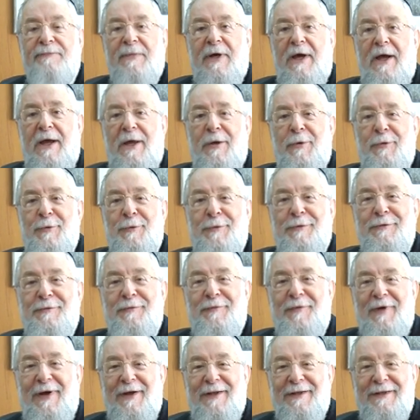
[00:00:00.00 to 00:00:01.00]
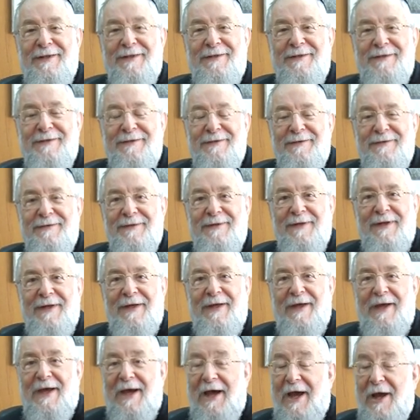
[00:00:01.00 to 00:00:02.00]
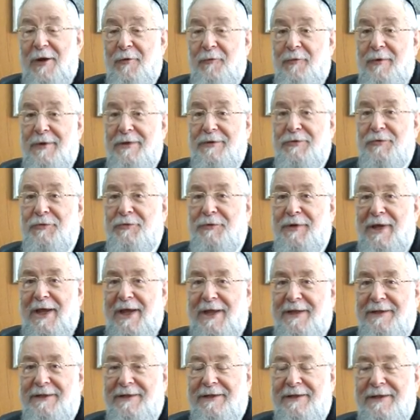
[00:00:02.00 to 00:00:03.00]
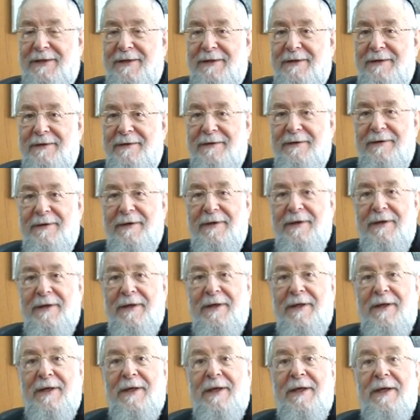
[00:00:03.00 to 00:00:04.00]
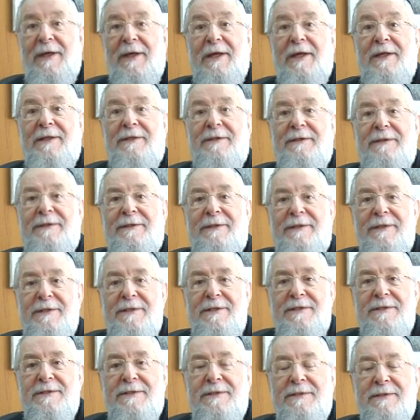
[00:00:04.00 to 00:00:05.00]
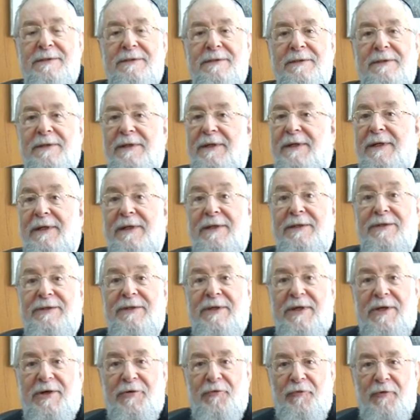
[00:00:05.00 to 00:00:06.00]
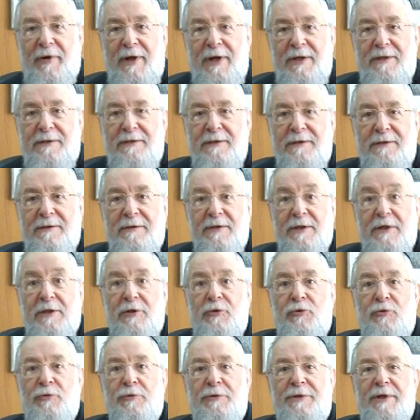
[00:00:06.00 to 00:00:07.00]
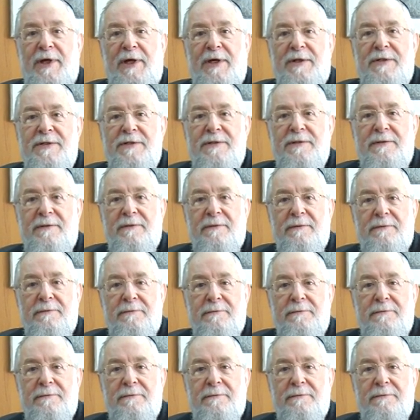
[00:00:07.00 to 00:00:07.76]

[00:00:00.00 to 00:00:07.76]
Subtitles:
I couldn't find it. I went to the attic. It disintegrated into dust.